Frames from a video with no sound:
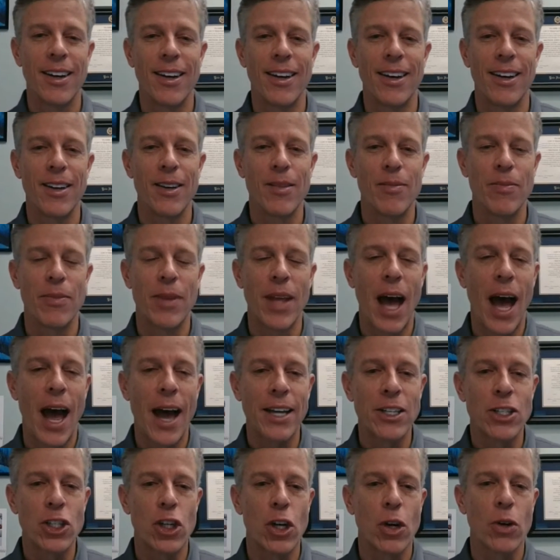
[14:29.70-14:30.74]
um,
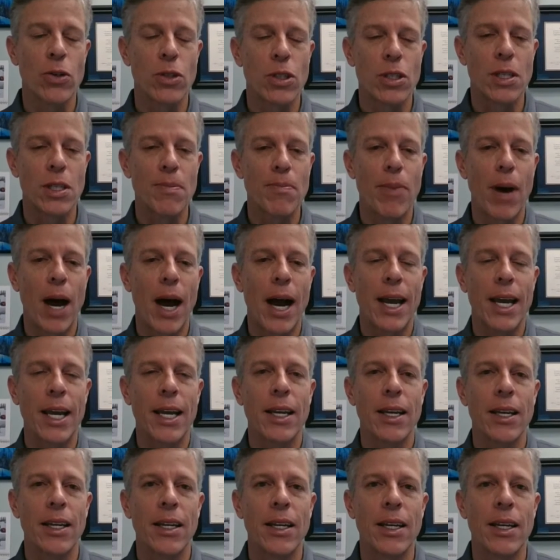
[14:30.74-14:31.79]
I chose to buy
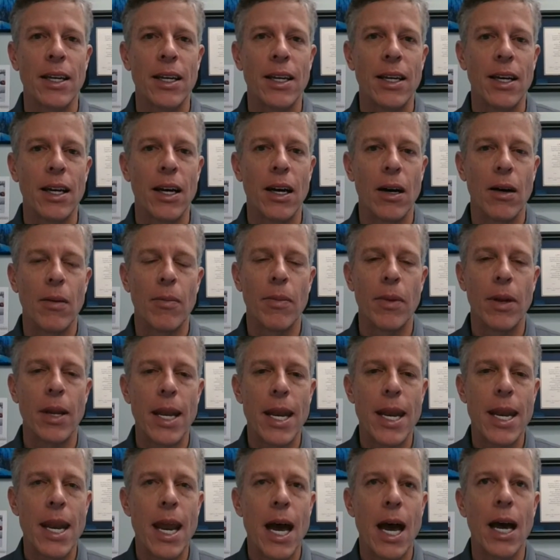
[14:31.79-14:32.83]
it um,
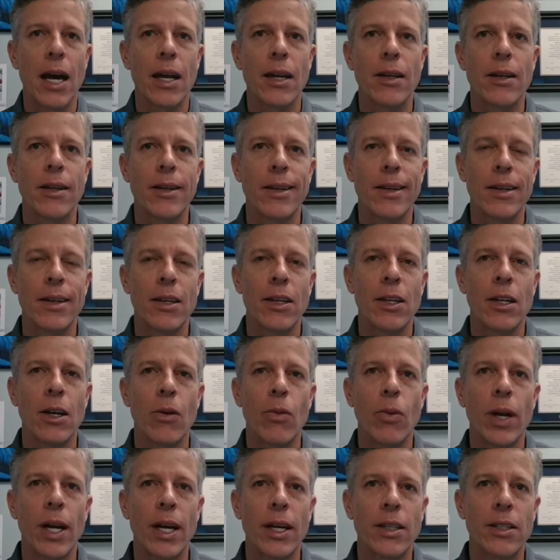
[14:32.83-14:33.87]
not uh, you know
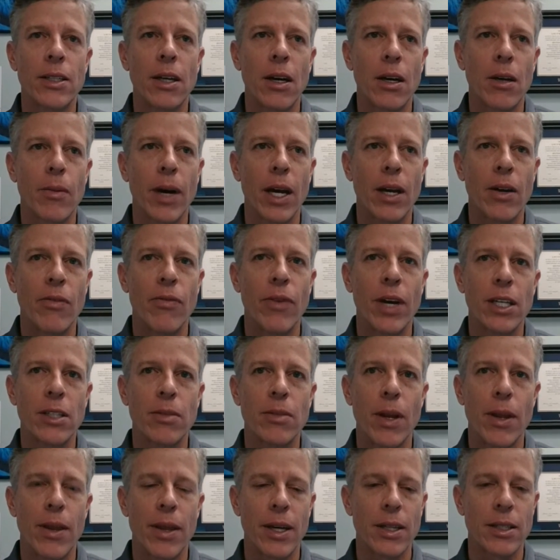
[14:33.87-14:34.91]
when i talk about
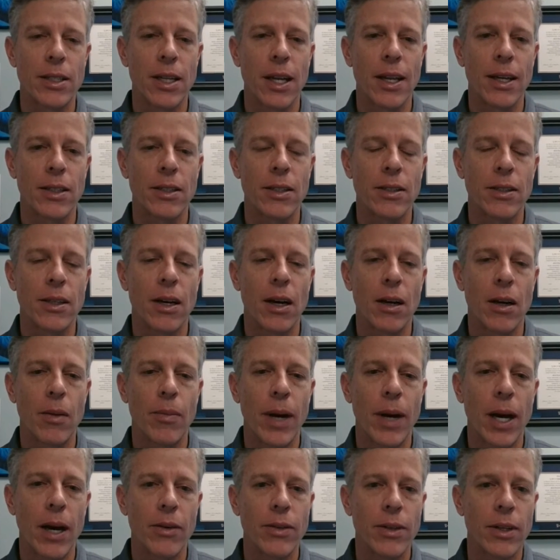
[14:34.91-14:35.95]
investment things i like to talk
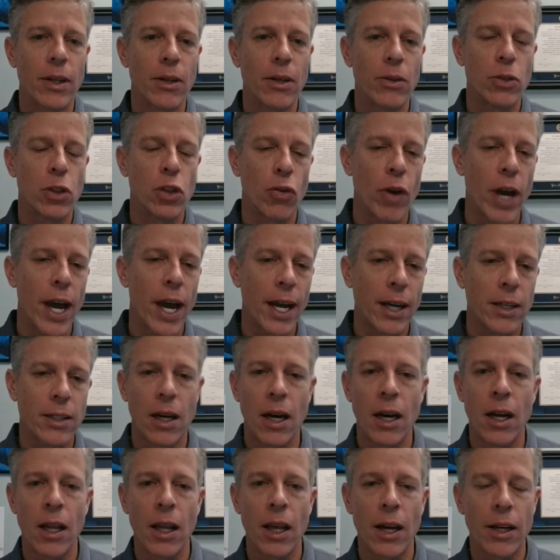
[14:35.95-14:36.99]
about you know direct
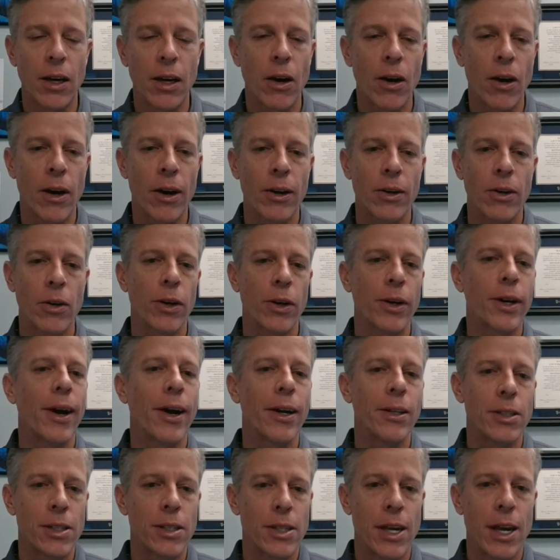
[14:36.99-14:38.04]
a la carte or
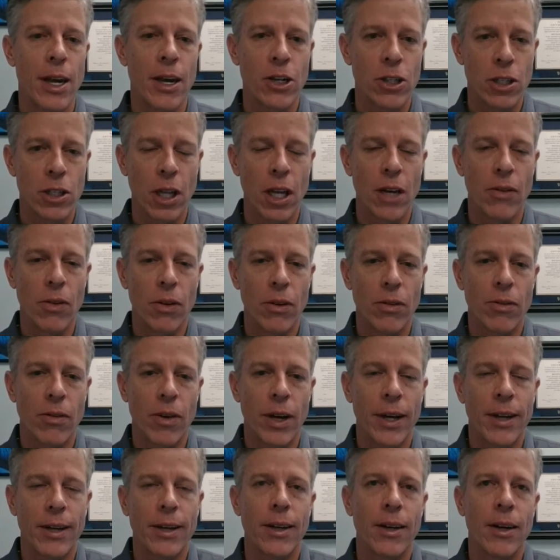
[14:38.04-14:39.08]
concierge level
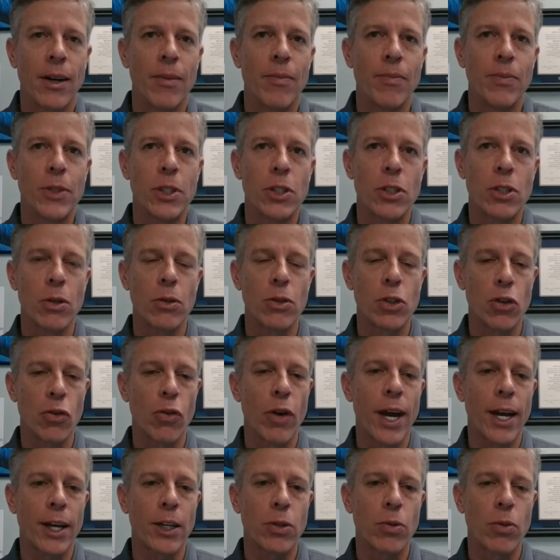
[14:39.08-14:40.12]
right um, so
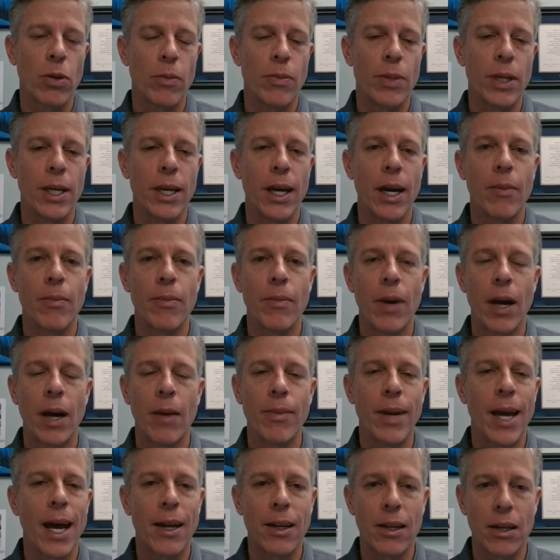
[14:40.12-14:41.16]
direct would be i'm
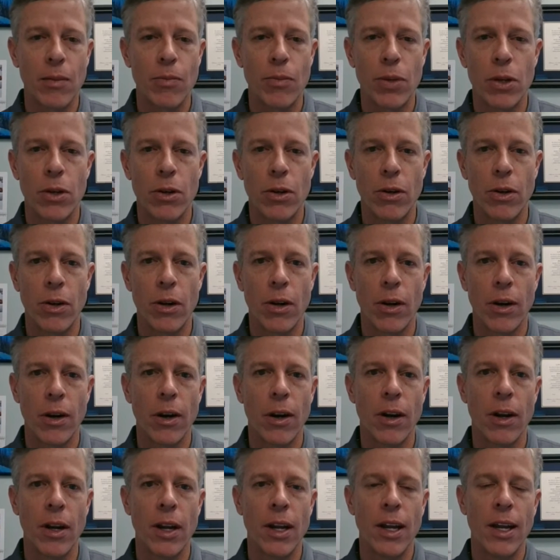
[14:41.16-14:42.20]
i'm not a computer nerd